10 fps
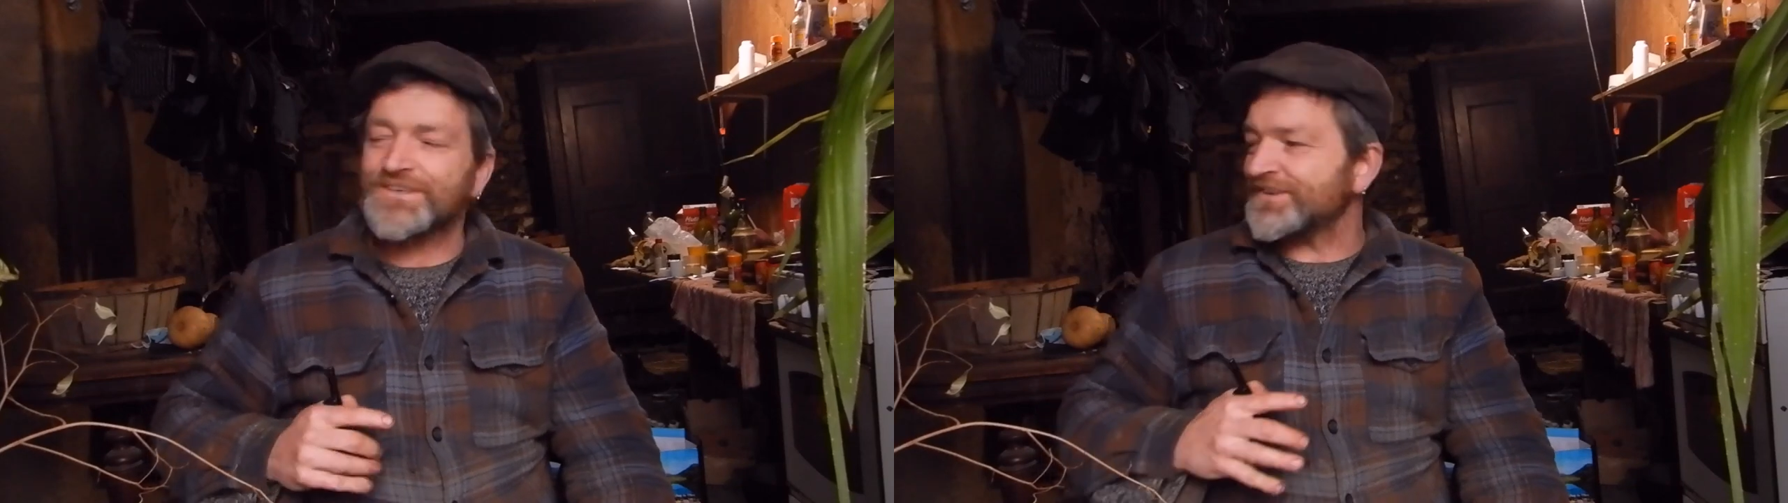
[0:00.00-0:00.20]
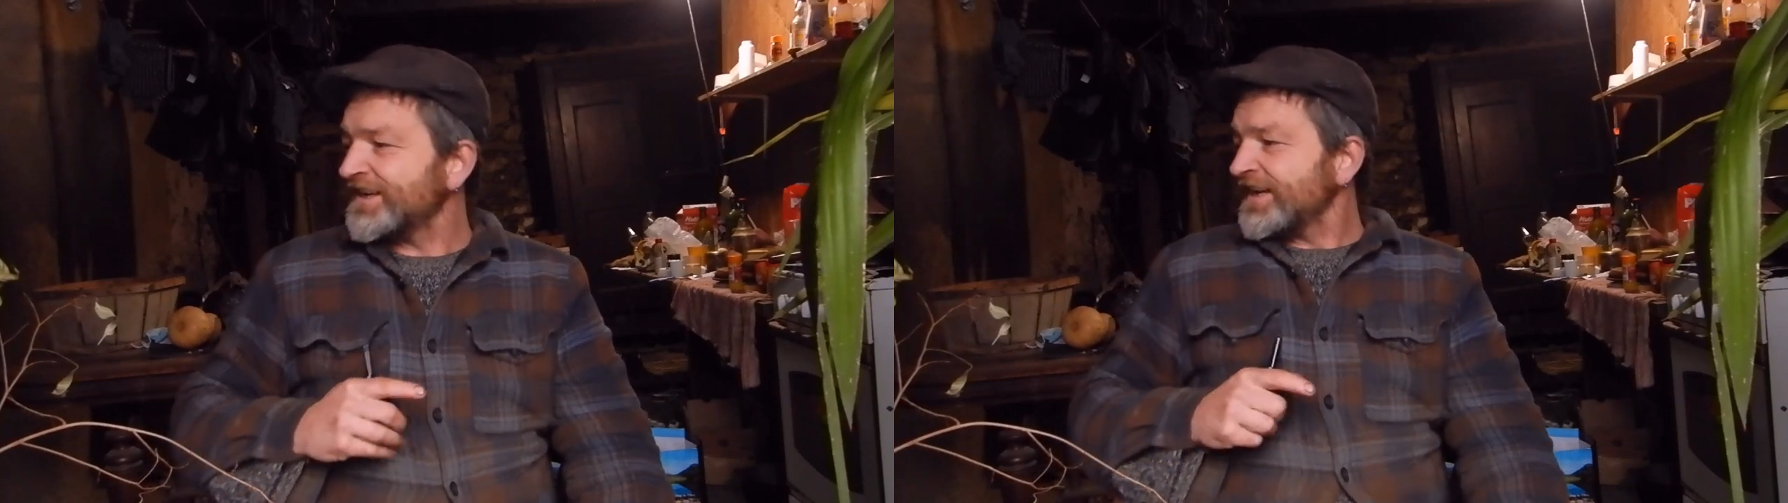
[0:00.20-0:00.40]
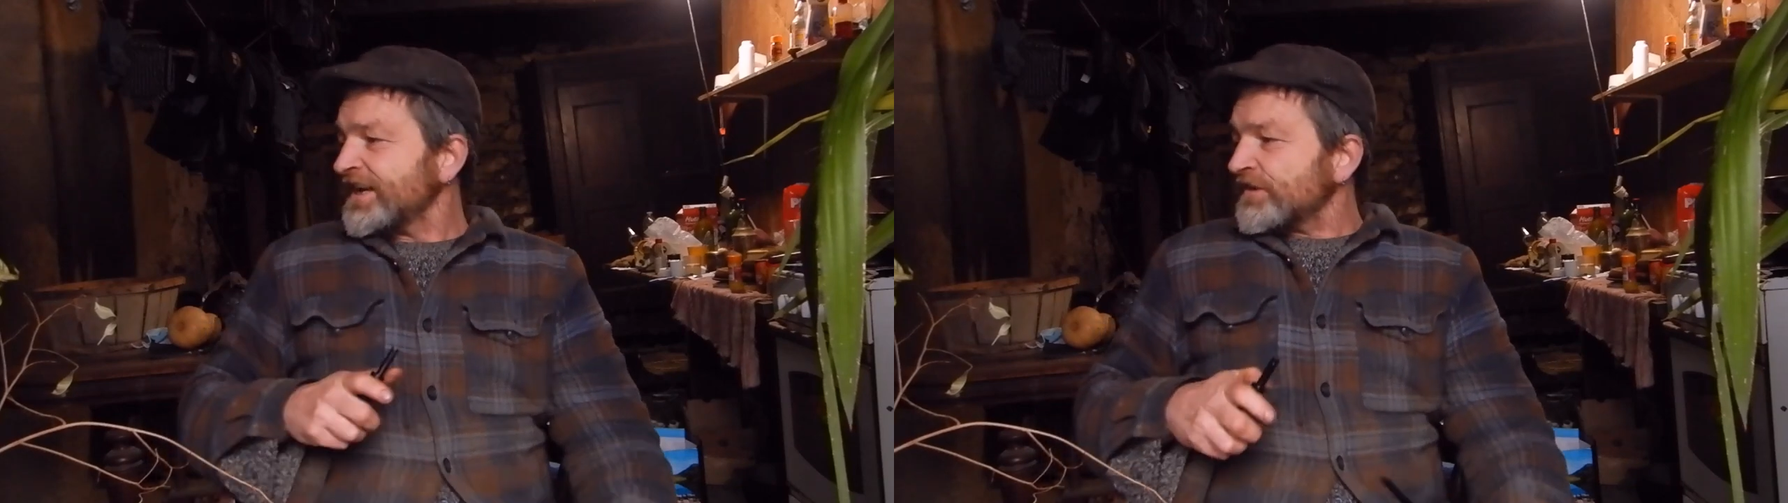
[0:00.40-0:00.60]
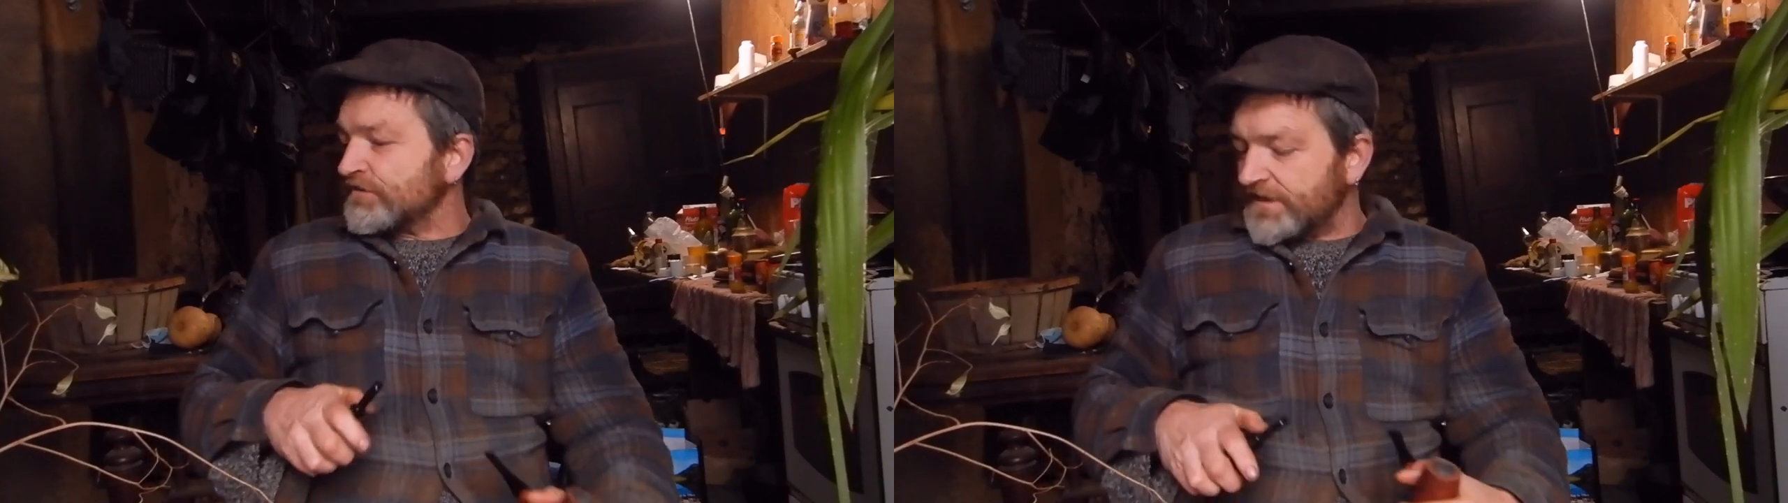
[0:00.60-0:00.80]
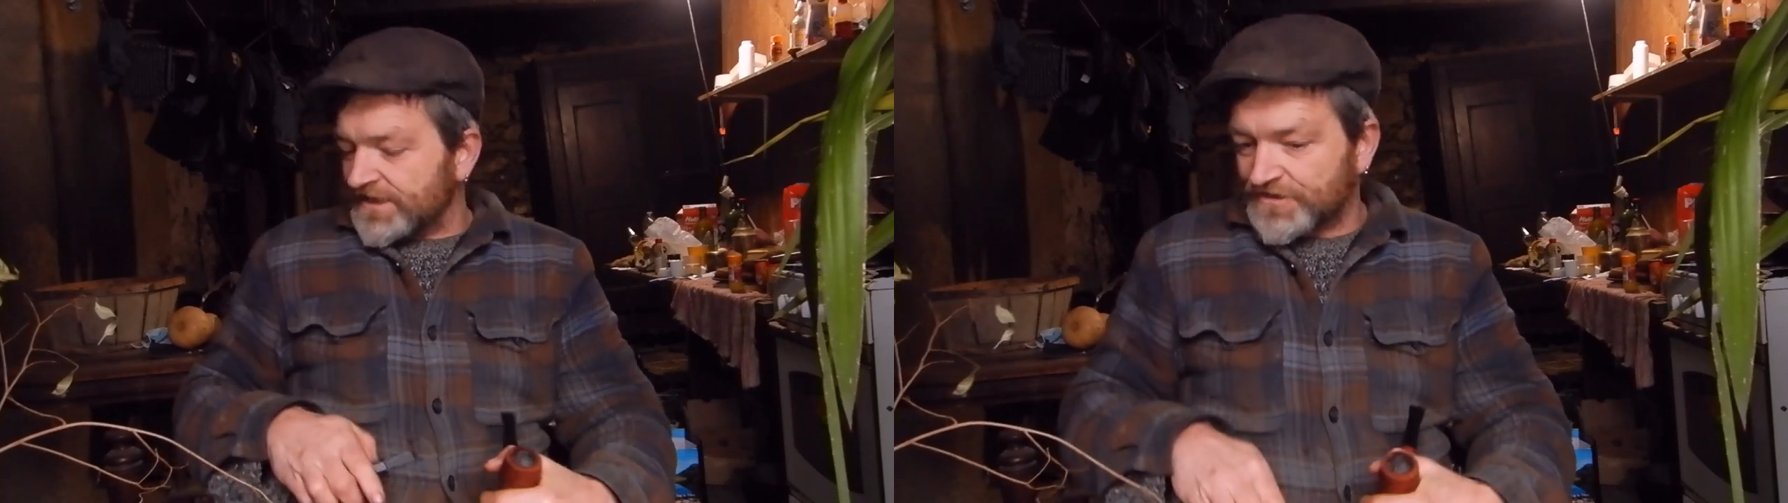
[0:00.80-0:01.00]
and
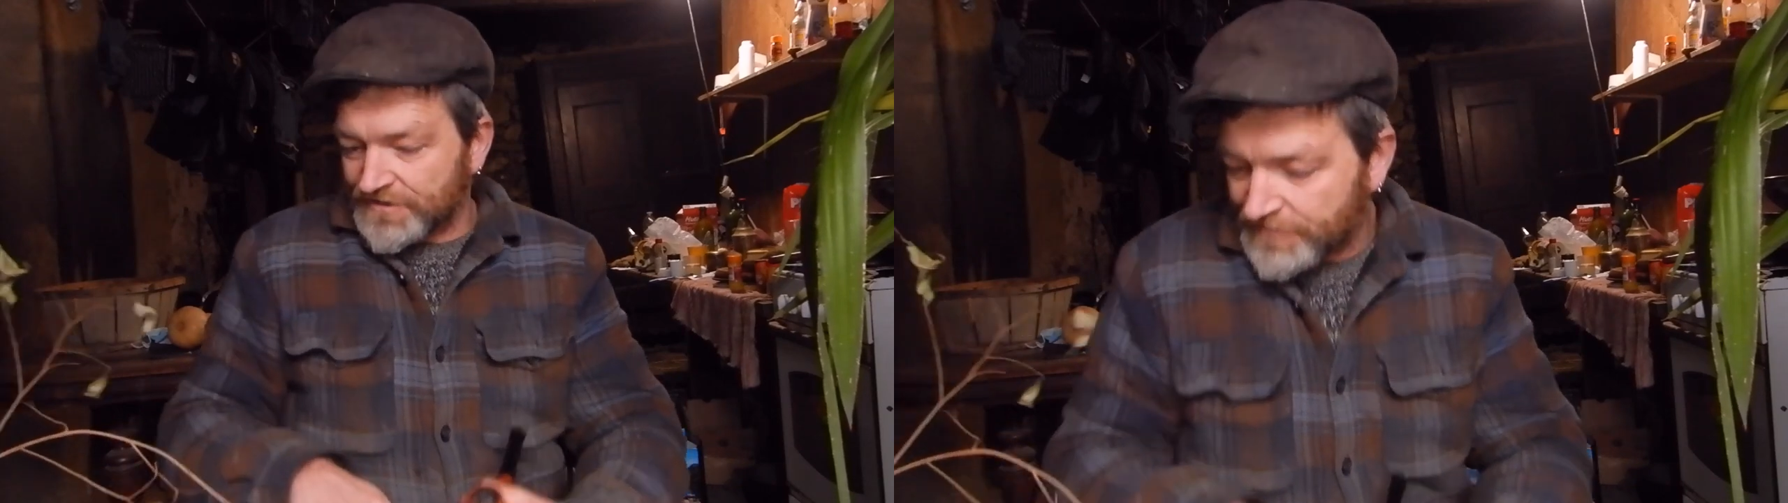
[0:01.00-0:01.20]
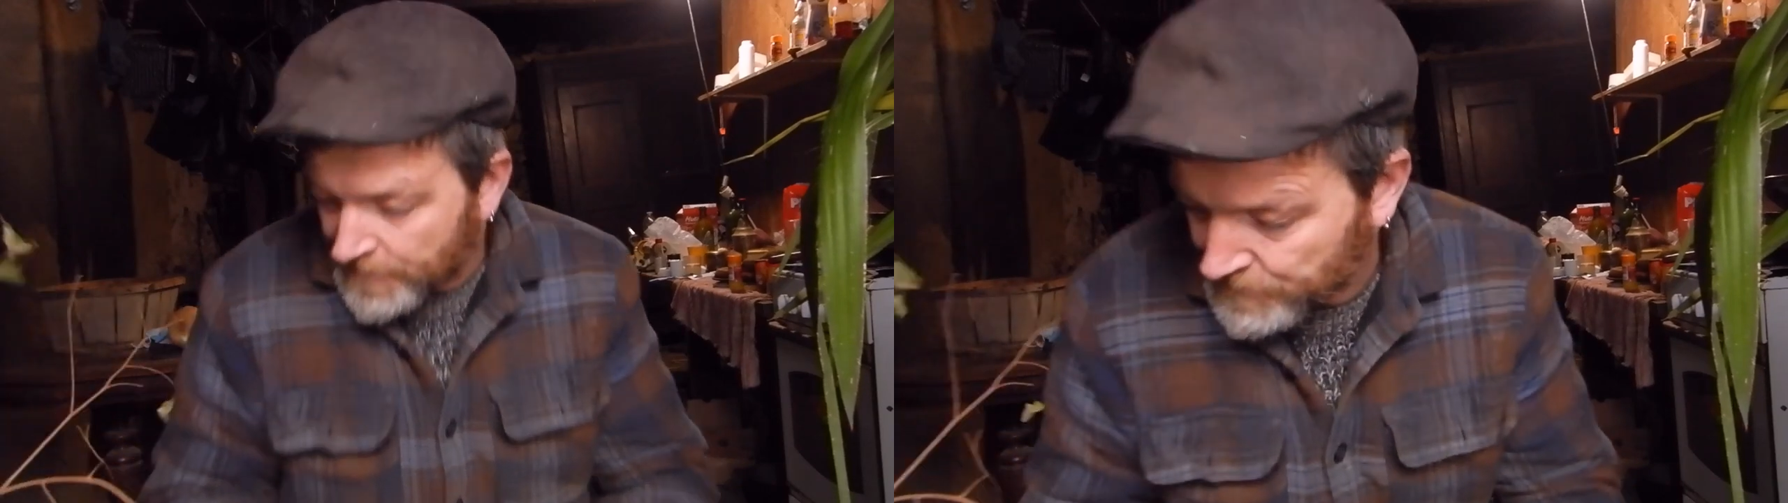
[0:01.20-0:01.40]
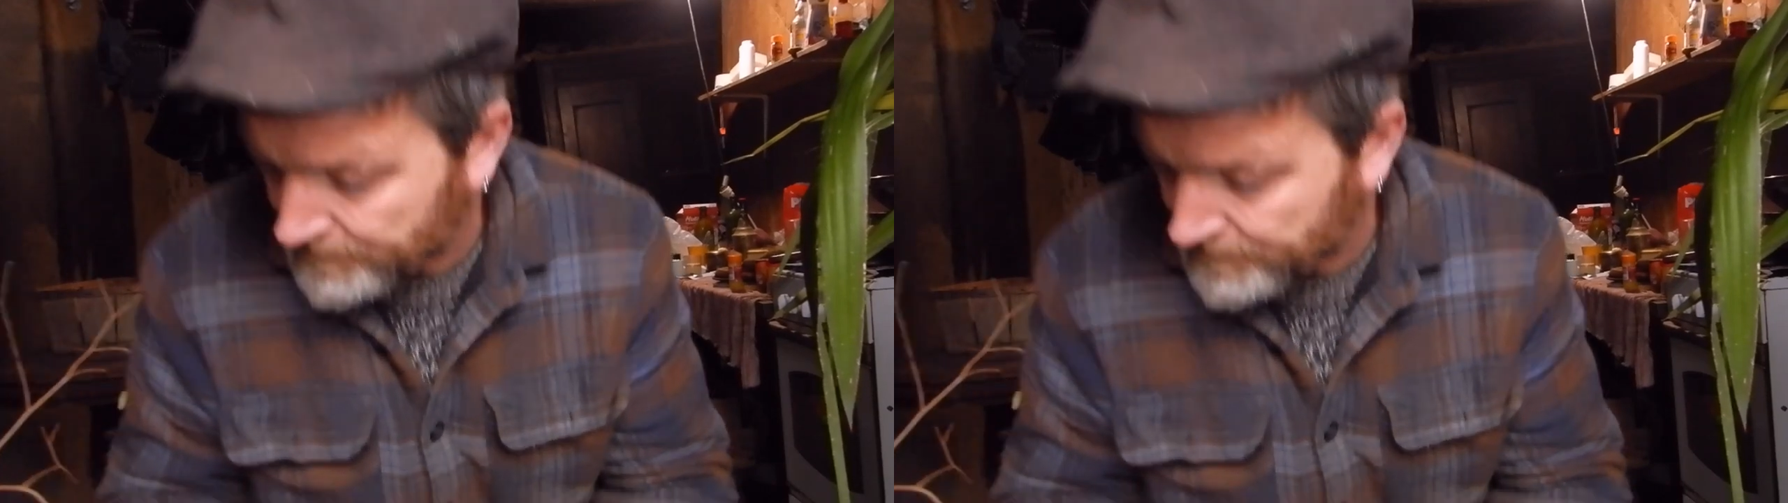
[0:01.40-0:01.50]
the reason for, oh,